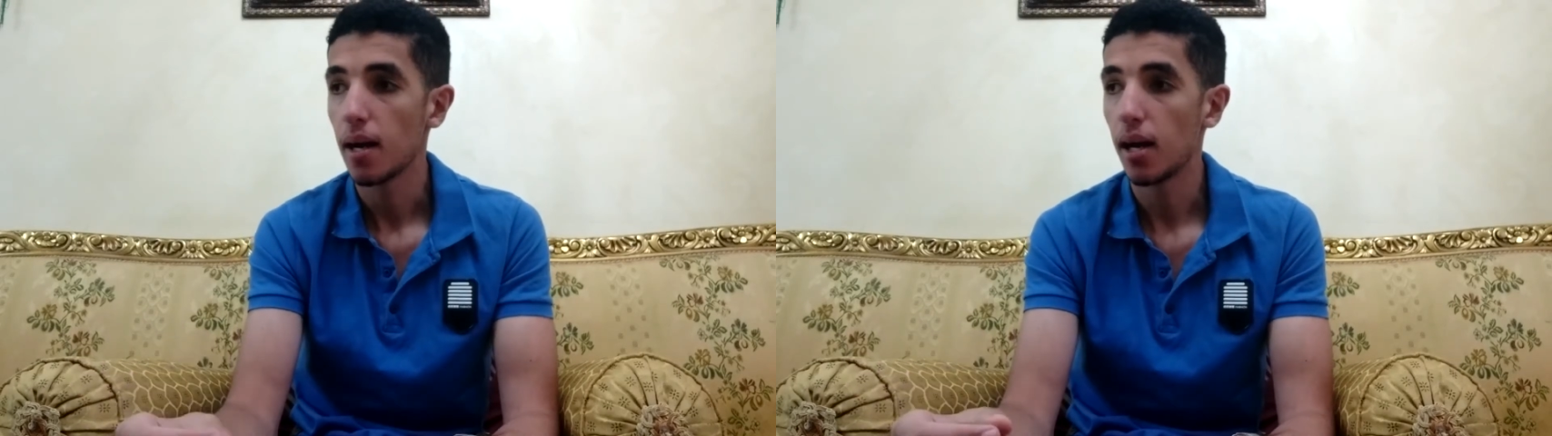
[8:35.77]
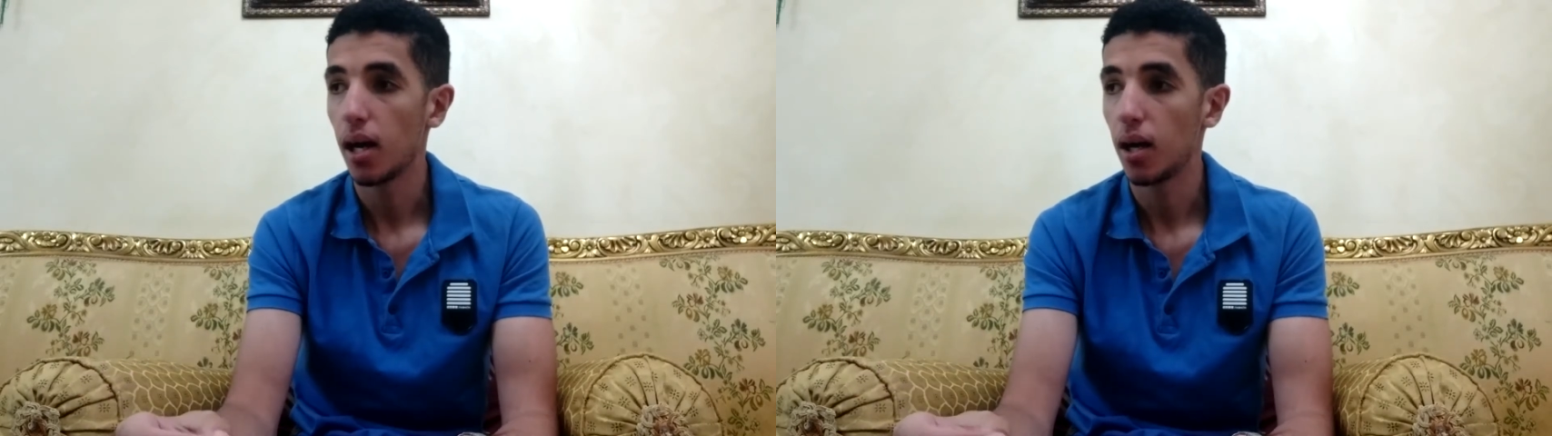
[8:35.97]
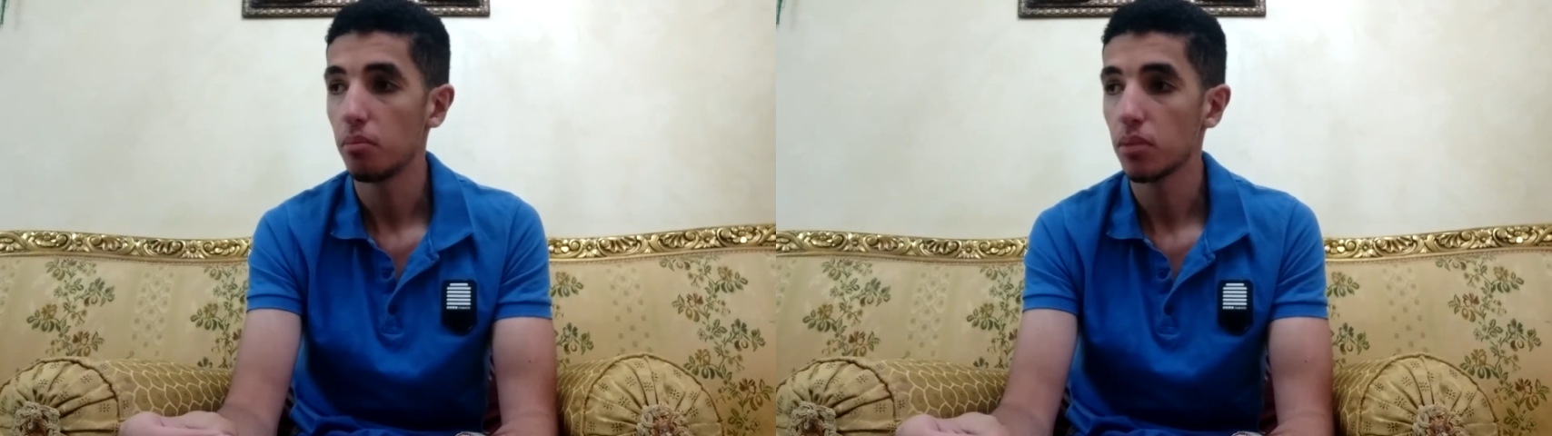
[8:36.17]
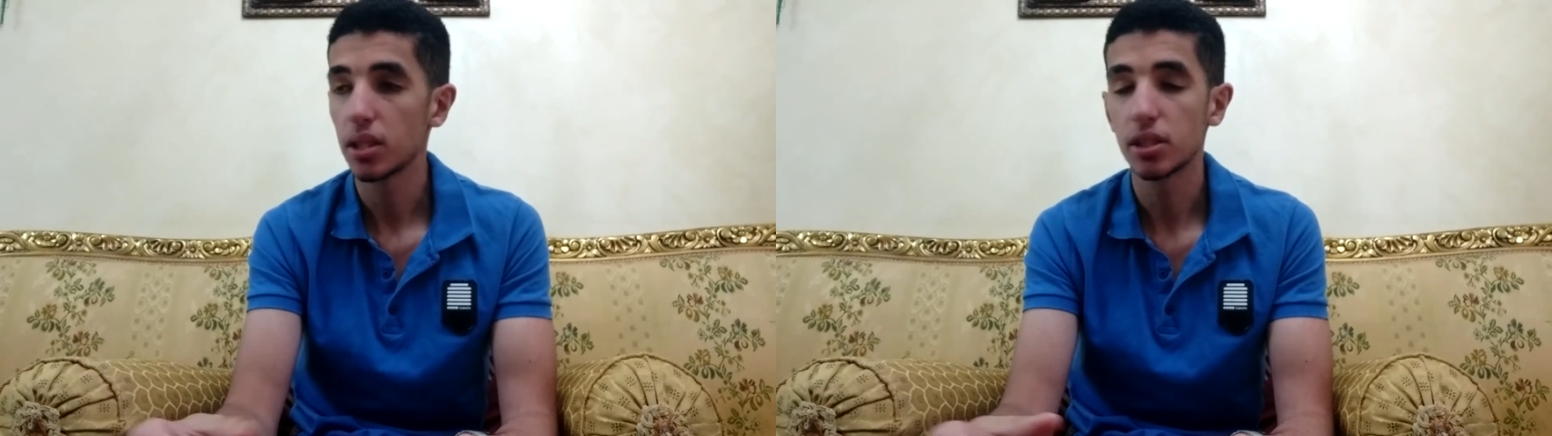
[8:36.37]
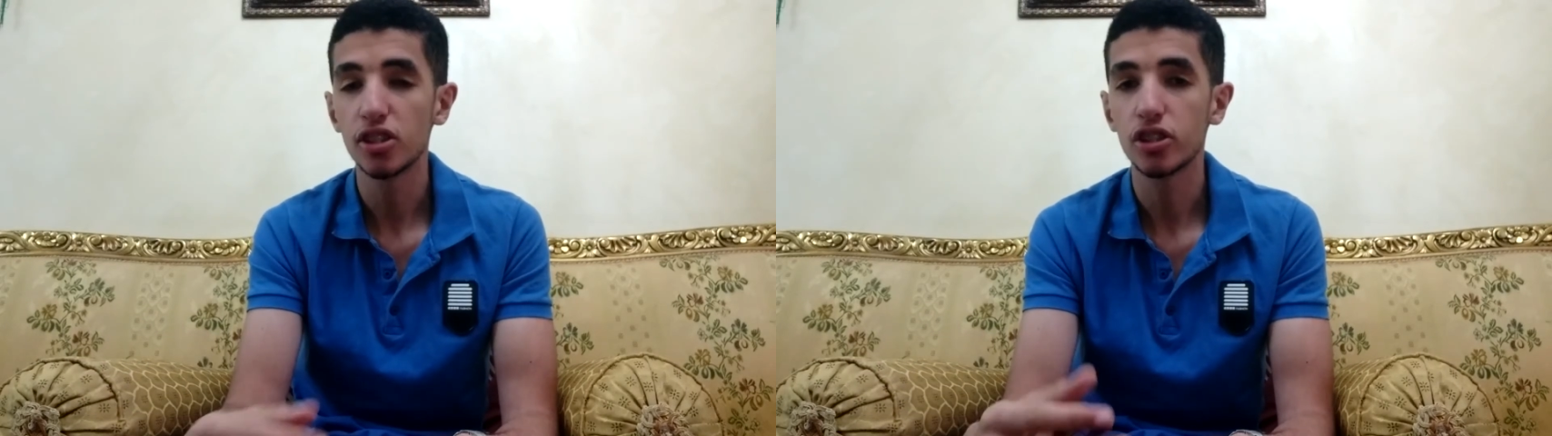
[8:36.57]
I'm
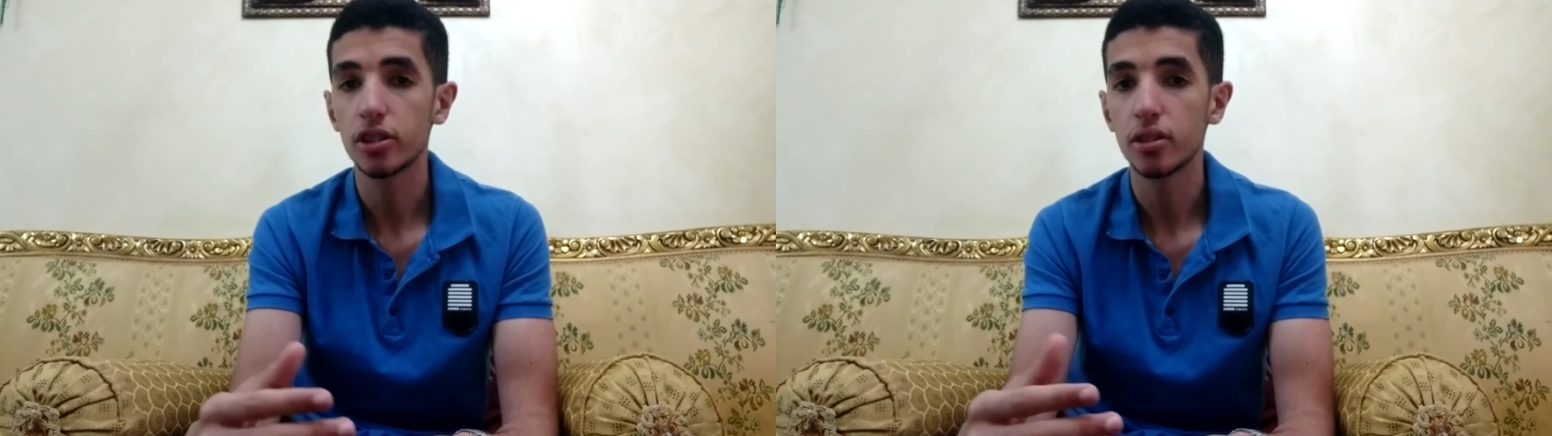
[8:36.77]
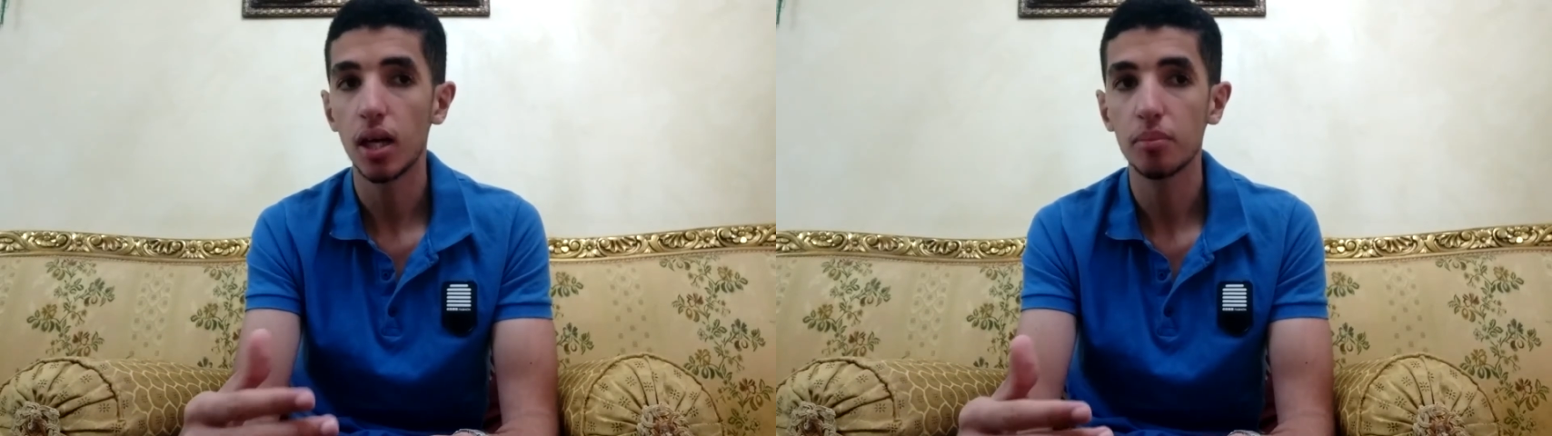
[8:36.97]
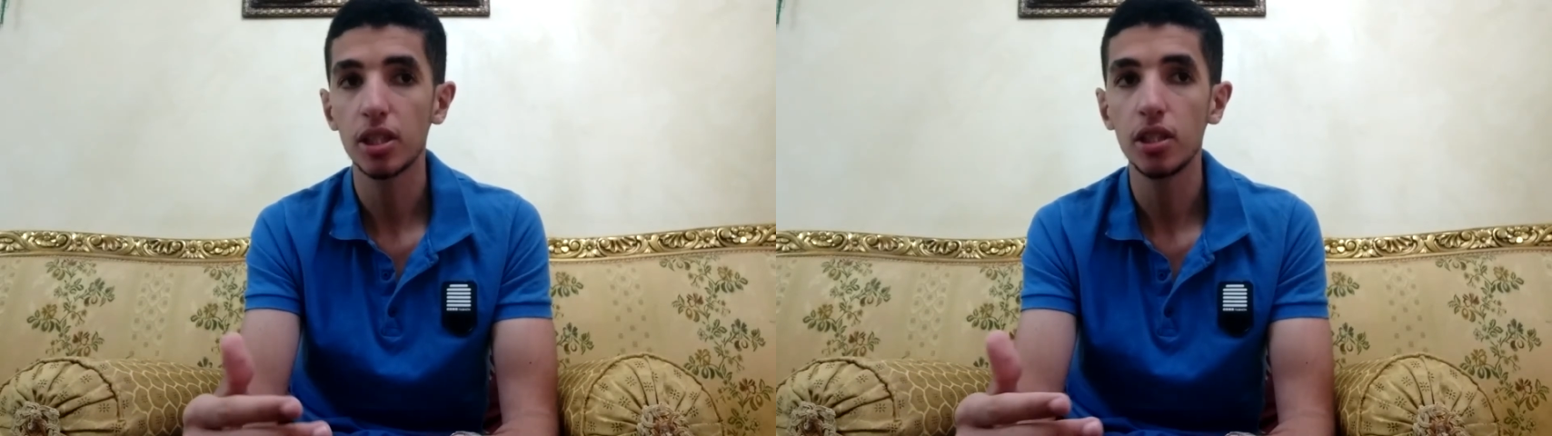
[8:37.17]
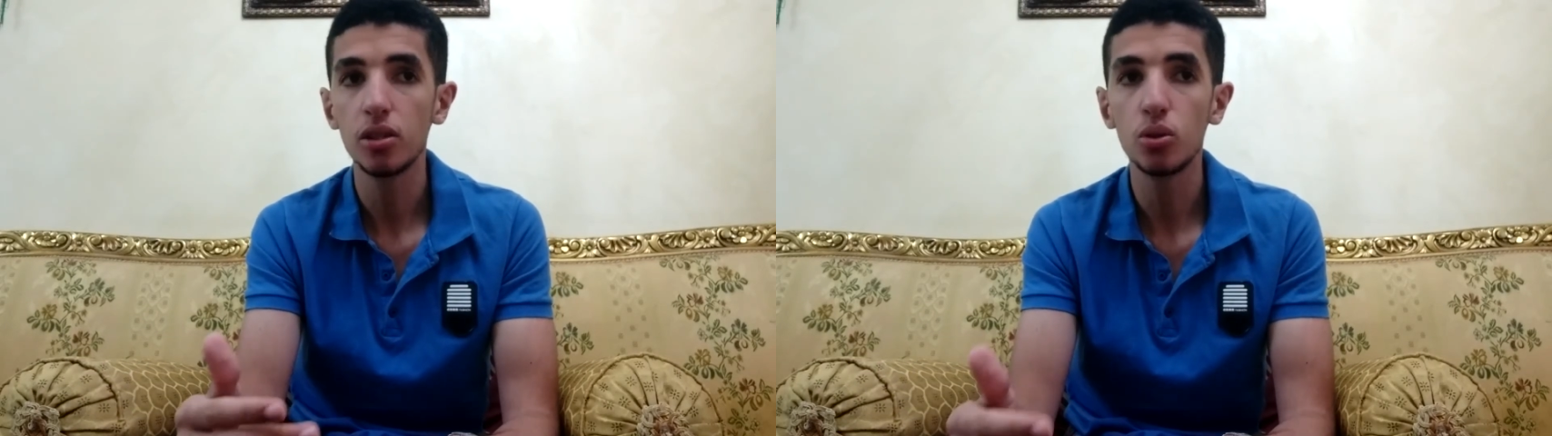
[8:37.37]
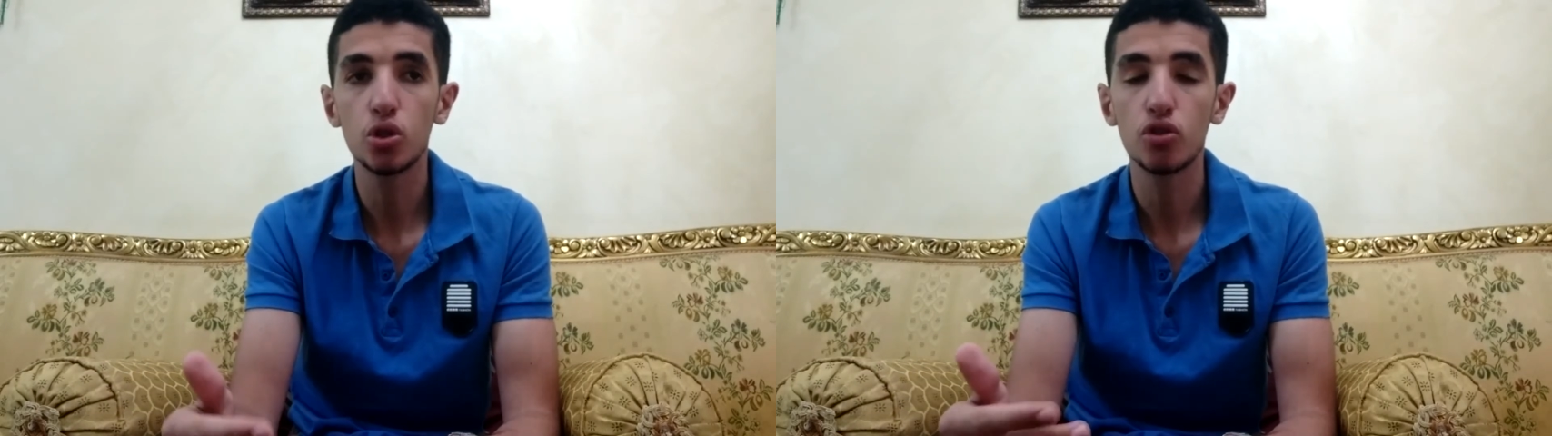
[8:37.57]
gonna use